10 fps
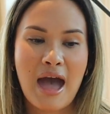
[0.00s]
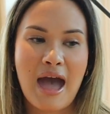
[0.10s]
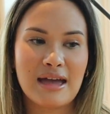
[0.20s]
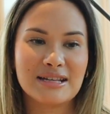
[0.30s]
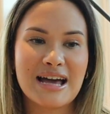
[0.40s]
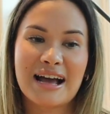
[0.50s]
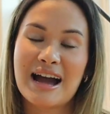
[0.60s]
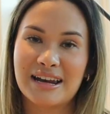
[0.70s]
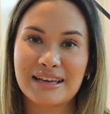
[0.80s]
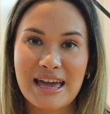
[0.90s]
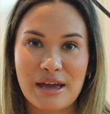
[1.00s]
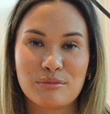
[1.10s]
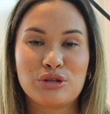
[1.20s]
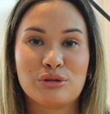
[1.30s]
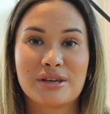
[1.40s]
And I kind of
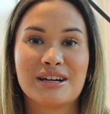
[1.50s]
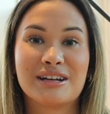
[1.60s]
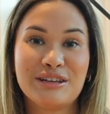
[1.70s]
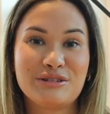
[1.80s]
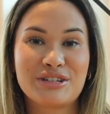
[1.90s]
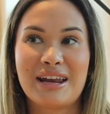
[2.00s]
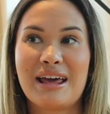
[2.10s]
came to the conclusion